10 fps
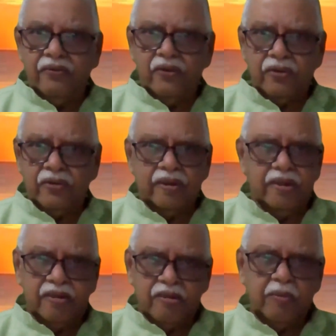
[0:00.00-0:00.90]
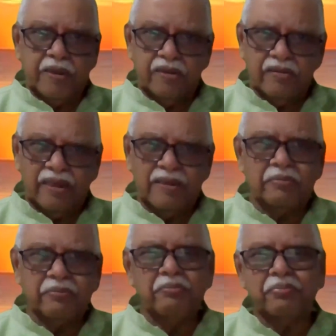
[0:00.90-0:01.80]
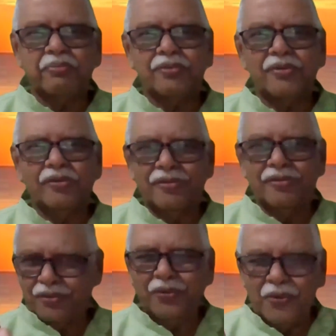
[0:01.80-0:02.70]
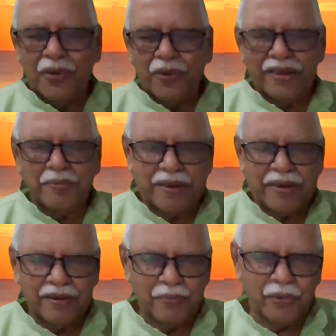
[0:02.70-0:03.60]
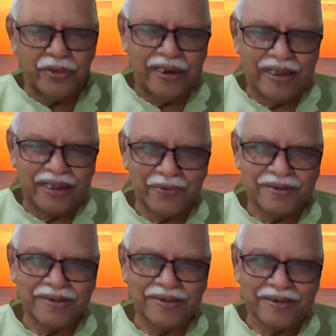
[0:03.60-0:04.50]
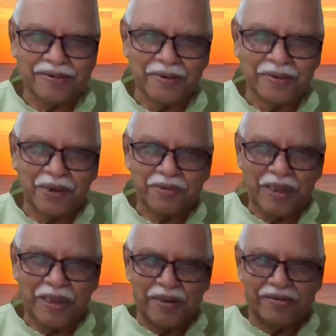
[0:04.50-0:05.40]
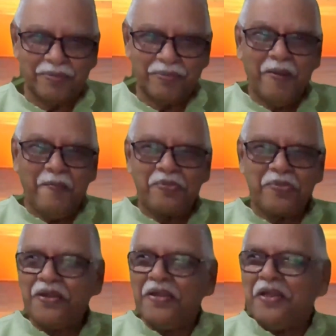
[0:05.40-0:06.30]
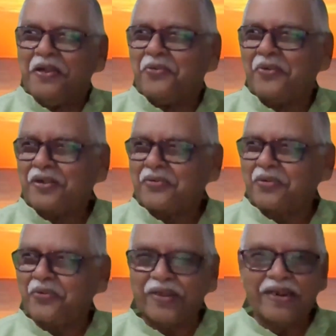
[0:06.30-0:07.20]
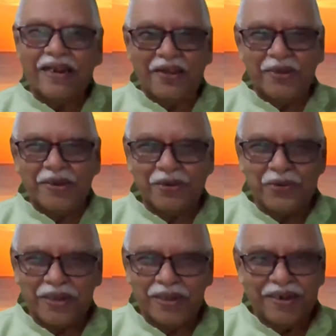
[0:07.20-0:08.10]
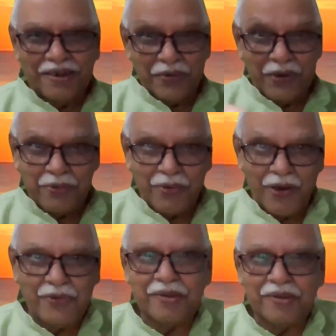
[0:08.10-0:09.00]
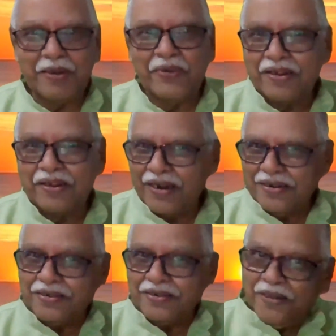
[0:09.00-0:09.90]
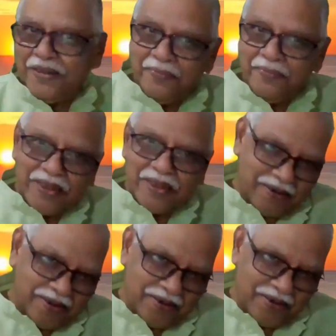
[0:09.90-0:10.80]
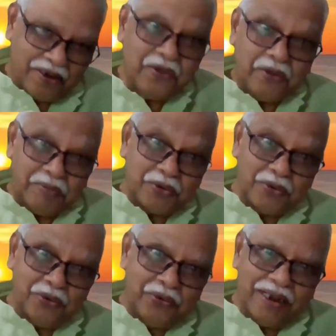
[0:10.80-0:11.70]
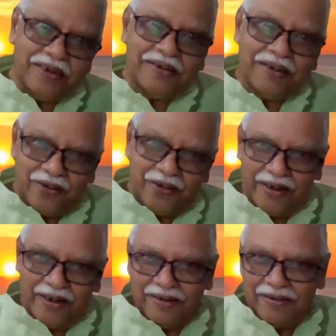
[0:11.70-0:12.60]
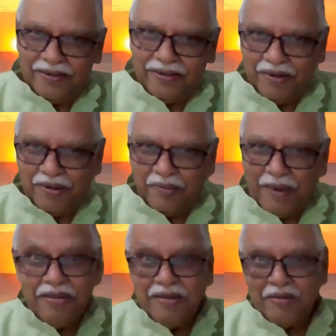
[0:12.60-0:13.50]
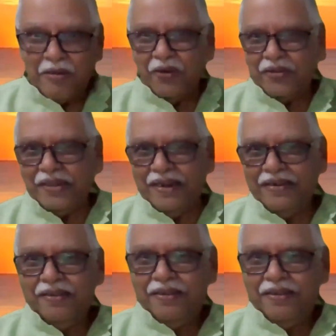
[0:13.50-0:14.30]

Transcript: for Hindi speakers. I speak in both the languages, and sometimes I mix up words from one language into other, and you have always been very kind in allowing me to do that and pardoning me for that.